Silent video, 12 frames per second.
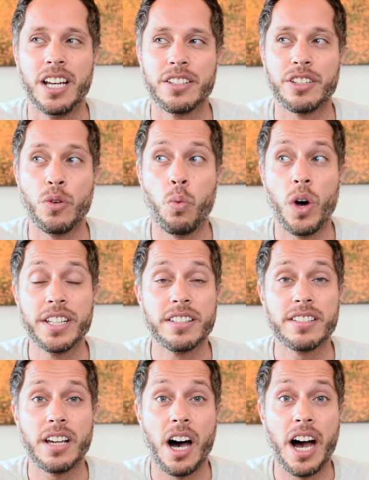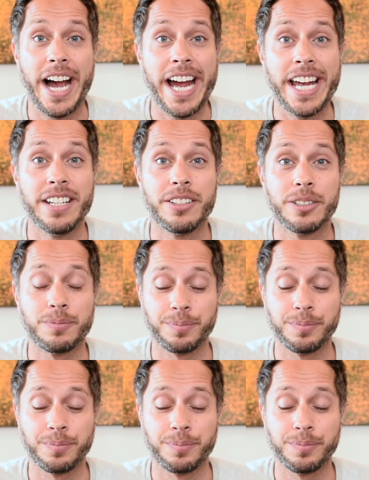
So once I'd